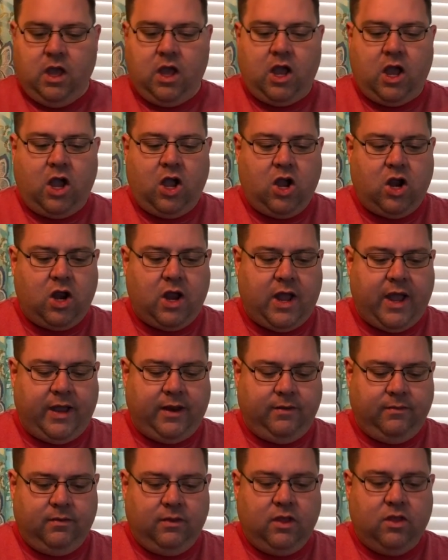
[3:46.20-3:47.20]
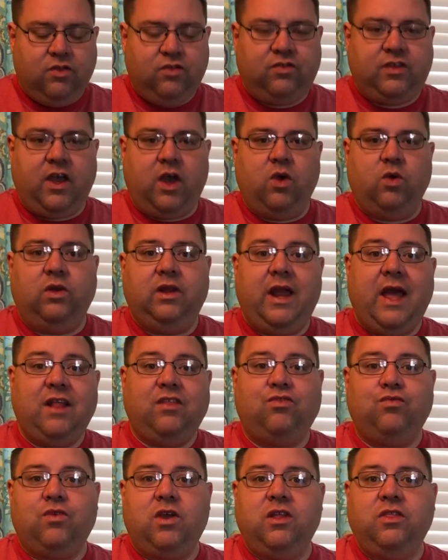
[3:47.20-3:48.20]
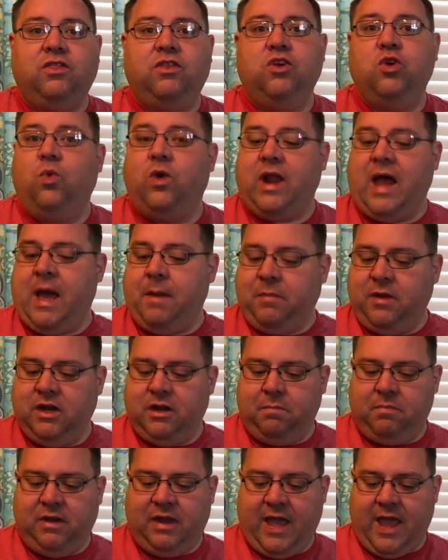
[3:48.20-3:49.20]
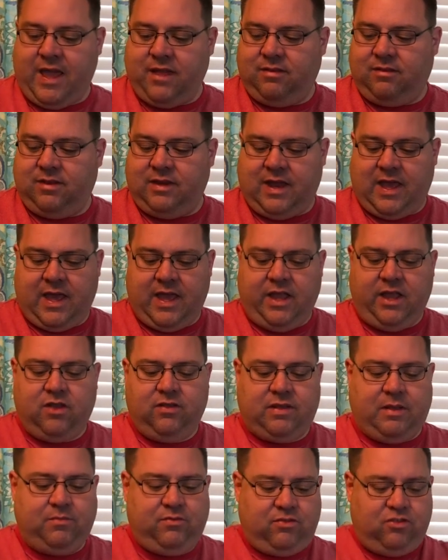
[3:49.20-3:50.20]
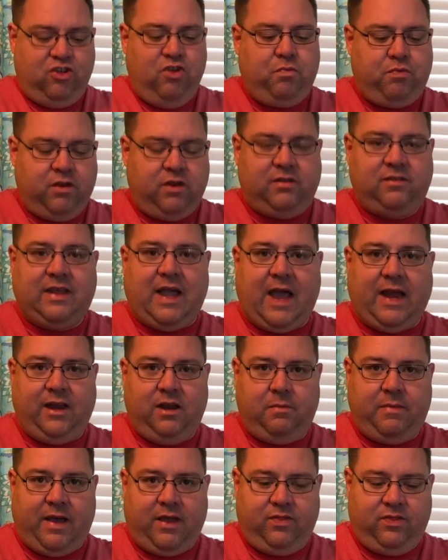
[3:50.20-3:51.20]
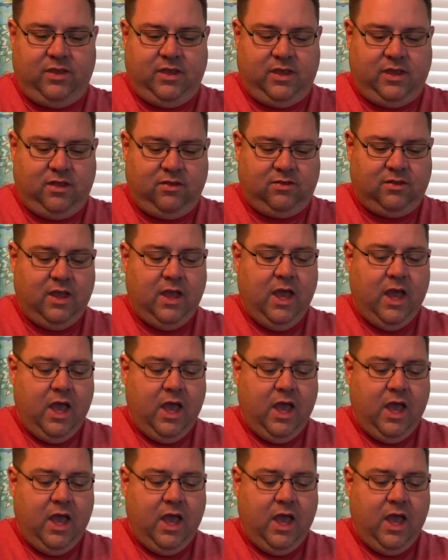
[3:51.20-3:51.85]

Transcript: All right, so let's run through what I'm gonna plant today because I'm super excited about this.